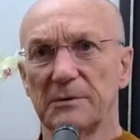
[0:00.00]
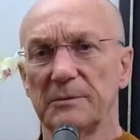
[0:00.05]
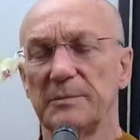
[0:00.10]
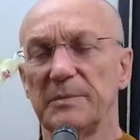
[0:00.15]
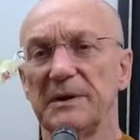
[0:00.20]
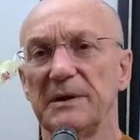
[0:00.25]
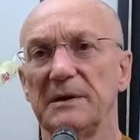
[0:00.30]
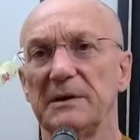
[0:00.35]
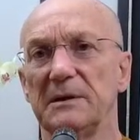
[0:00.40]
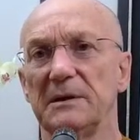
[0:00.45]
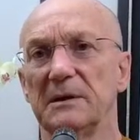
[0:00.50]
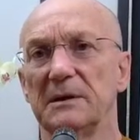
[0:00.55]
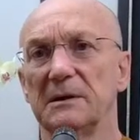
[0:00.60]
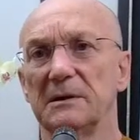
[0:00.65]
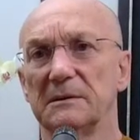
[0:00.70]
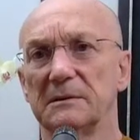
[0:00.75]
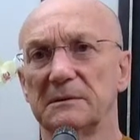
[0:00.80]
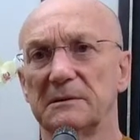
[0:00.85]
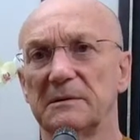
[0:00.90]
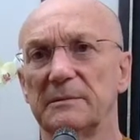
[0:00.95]
be
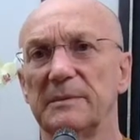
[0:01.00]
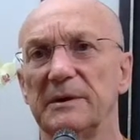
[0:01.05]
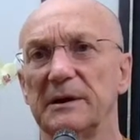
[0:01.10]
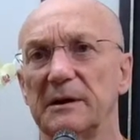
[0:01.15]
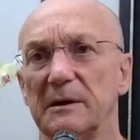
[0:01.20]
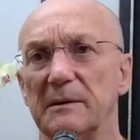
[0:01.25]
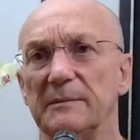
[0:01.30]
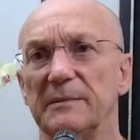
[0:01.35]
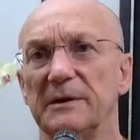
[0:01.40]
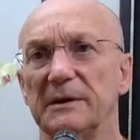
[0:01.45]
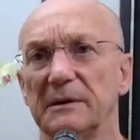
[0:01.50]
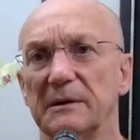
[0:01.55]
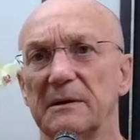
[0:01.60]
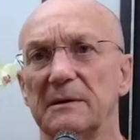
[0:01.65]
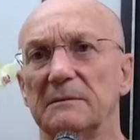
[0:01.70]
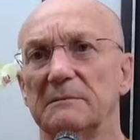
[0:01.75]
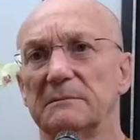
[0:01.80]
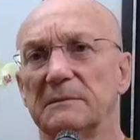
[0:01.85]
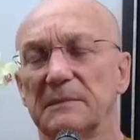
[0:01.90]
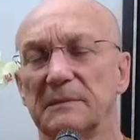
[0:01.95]
coming
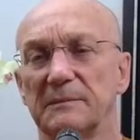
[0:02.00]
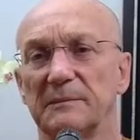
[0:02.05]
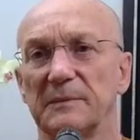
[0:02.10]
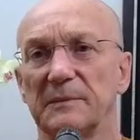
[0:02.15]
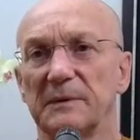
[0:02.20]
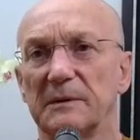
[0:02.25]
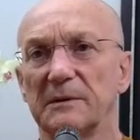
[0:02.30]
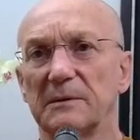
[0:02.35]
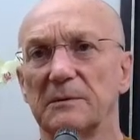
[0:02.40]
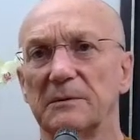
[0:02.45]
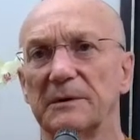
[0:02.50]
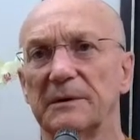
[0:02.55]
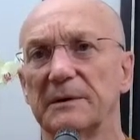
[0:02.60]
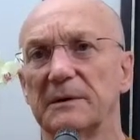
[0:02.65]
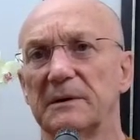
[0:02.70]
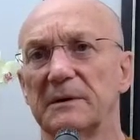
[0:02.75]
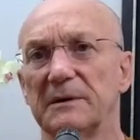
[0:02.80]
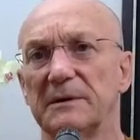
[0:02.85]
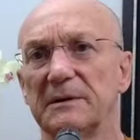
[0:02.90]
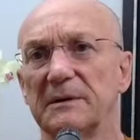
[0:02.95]
and going,
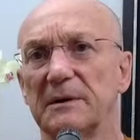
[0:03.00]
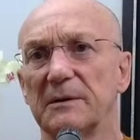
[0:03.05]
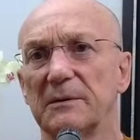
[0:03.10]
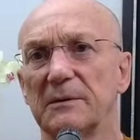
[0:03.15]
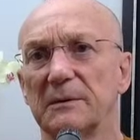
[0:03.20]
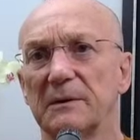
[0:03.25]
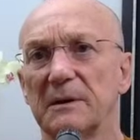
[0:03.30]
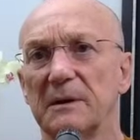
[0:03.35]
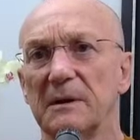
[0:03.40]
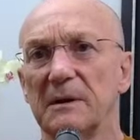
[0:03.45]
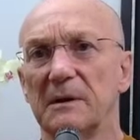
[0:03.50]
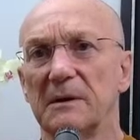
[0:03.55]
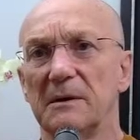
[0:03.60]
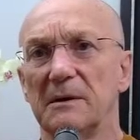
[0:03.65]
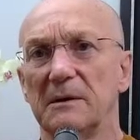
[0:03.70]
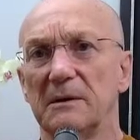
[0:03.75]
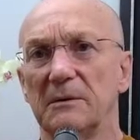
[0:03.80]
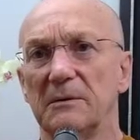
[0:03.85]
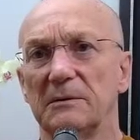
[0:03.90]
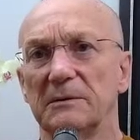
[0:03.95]
and
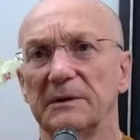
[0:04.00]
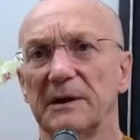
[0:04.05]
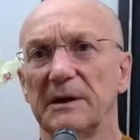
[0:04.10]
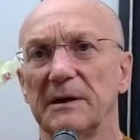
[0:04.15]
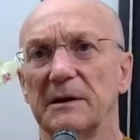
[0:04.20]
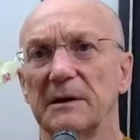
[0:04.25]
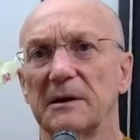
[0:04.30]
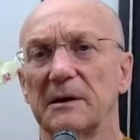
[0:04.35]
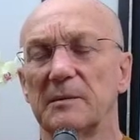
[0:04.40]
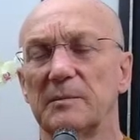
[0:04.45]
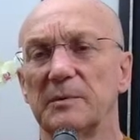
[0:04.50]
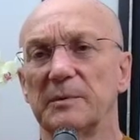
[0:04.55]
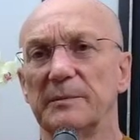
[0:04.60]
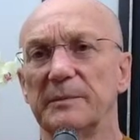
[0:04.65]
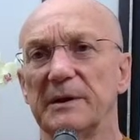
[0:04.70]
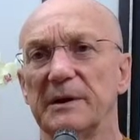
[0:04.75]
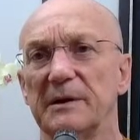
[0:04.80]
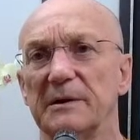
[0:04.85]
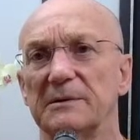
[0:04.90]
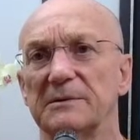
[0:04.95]
only had a couple
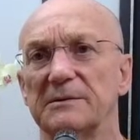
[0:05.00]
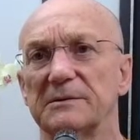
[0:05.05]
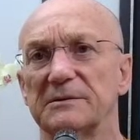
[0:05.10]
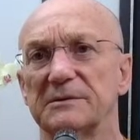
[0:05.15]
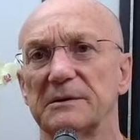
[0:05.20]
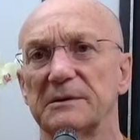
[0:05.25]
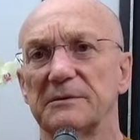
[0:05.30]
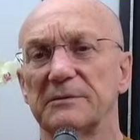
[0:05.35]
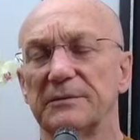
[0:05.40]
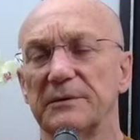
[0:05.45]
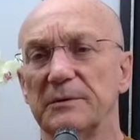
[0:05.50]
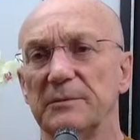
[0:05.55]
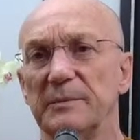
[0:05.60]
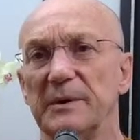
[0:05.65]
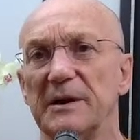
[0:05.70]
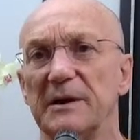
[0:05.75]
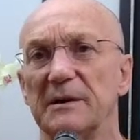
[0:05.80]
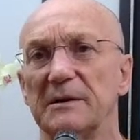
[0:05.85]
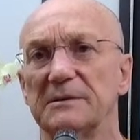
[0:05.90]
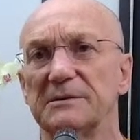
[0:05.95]
minutes or a few
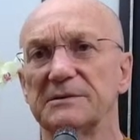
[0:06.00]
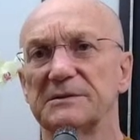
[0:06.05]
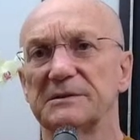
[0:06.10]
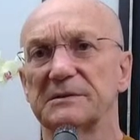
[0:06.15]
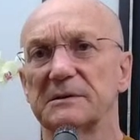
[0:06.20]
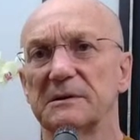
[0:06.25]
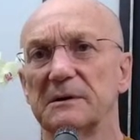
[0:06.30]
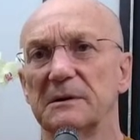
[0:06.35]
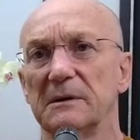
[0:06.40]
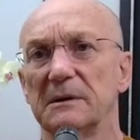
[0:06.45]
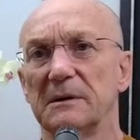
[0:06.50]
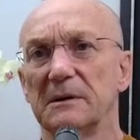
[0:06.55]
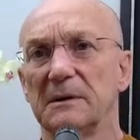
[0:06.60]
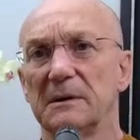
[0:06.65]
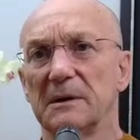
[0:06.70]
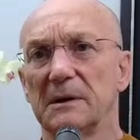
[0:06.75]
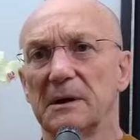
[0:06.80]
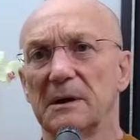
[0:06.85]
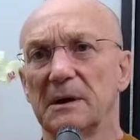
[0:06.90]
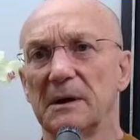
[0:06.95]
minutes,
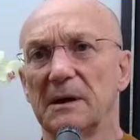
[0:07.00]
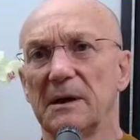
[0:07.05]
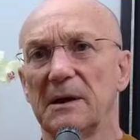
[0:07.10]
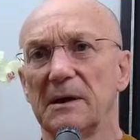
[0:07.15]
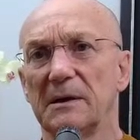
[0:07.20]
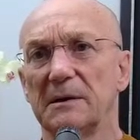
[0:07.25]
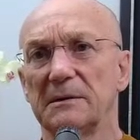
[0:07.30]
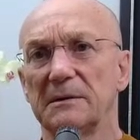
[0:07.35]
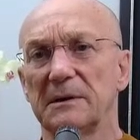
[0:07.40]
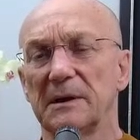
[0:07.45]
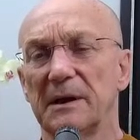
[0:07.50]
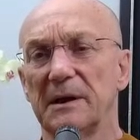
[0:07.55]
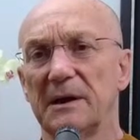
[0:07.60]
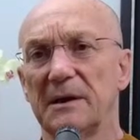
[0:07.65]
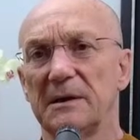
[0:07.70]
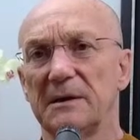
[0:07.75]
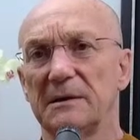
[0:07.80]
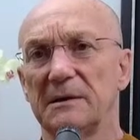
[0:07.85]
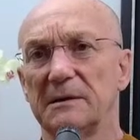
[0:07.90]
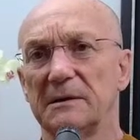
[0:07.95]
and
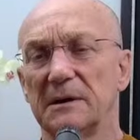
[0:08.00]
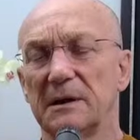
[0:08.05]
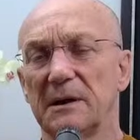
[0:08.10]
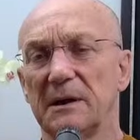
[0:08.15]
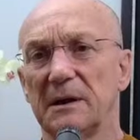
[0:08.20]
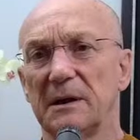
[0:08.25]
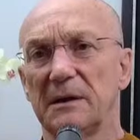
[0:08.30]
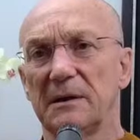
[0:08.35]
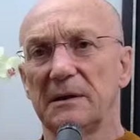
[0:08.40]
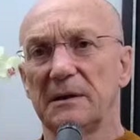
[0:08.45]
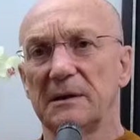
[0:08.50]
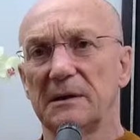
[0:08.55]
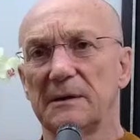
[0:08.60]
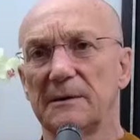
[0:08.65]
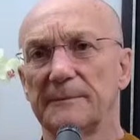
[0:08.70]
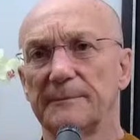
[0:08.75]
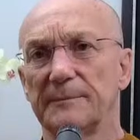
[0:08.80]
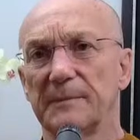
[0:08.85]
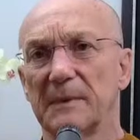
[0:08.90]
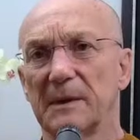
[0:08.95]
a
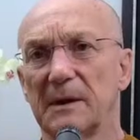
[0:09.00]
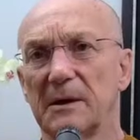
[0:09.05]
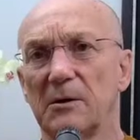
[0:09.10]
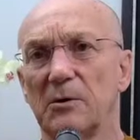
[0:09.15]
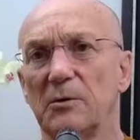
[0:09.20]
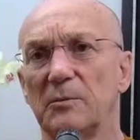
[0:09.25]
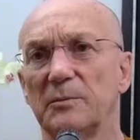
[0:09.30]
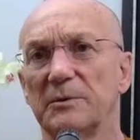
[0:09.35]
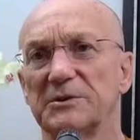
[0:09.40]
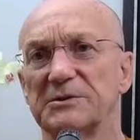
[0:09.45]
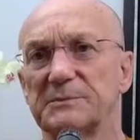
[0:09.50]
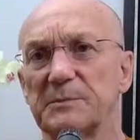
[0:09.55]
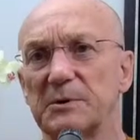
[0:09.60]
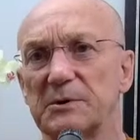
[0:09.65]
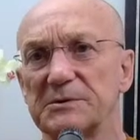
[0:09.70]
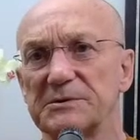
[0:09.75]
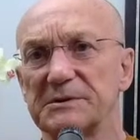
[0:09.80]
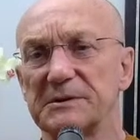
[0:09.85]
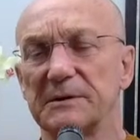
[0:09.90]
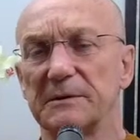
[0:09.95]
homeless
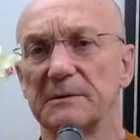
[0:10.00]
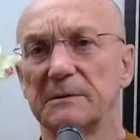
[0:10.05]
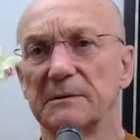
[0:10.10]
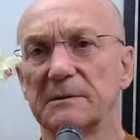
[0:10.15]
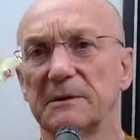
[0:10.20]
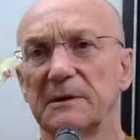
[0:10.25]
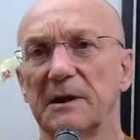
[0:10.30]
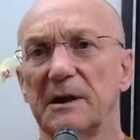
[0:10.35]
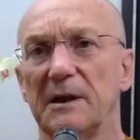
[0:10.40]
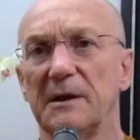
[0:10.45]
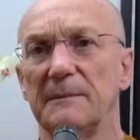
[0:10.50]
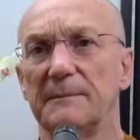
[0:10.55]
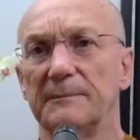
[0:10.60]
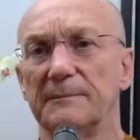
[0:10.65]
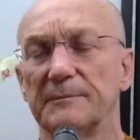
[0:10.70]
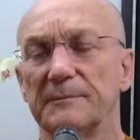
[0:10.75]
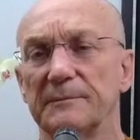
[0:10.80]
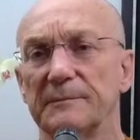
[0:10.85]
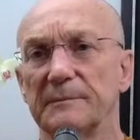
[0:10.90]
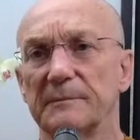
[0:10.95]
person came
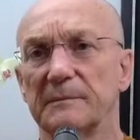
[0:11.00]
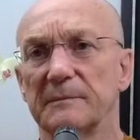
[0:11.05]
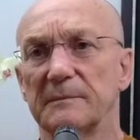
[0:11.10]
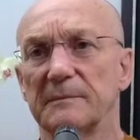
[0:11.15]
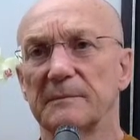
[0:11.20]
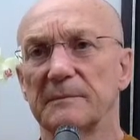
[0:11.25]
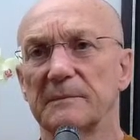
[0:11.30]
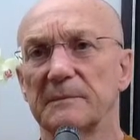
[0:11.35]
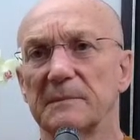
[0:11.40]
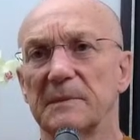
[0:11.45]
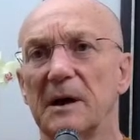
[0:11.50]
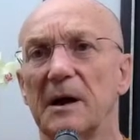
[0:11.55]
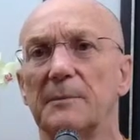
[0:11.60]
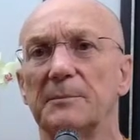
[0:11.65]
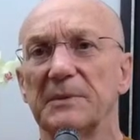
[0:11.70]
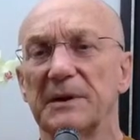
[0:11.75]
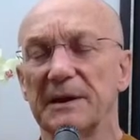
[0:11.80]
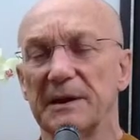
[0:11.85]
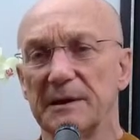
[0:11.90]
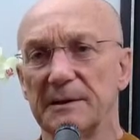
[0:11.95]
up
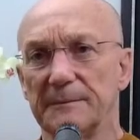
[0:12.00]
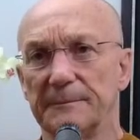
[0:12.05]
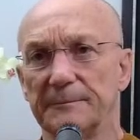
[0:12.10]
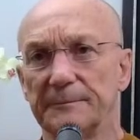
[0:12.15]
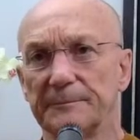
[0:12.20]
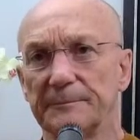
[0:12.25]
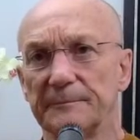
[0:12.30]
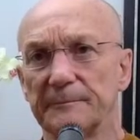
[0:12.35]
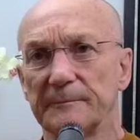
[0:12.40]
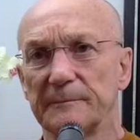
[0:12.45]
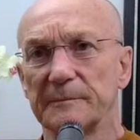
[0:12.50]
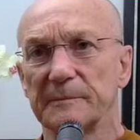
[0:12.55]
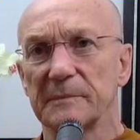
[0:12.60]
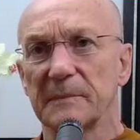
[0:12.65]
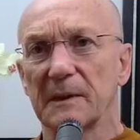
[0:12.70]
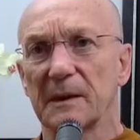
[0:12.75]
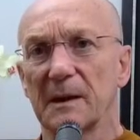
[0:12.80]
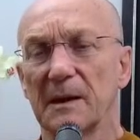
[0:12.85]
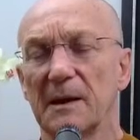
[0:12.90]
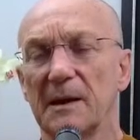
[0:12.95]
to him
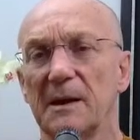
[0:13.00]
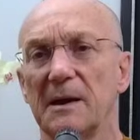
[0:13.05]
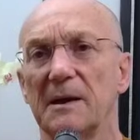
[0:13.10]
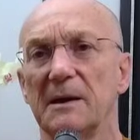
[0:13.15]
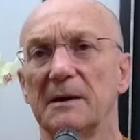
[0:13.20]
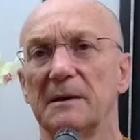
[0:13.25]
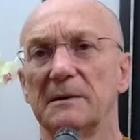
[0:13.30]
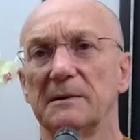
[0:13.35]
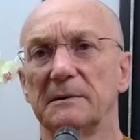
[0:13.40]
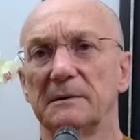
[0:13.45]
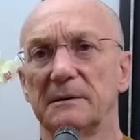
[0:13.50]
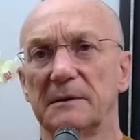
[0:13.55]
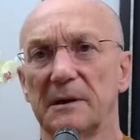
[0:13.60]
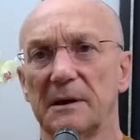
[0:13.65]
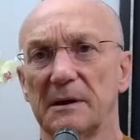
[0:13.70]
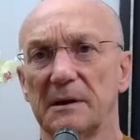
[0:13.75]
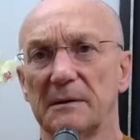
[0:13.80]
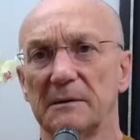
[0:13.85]
and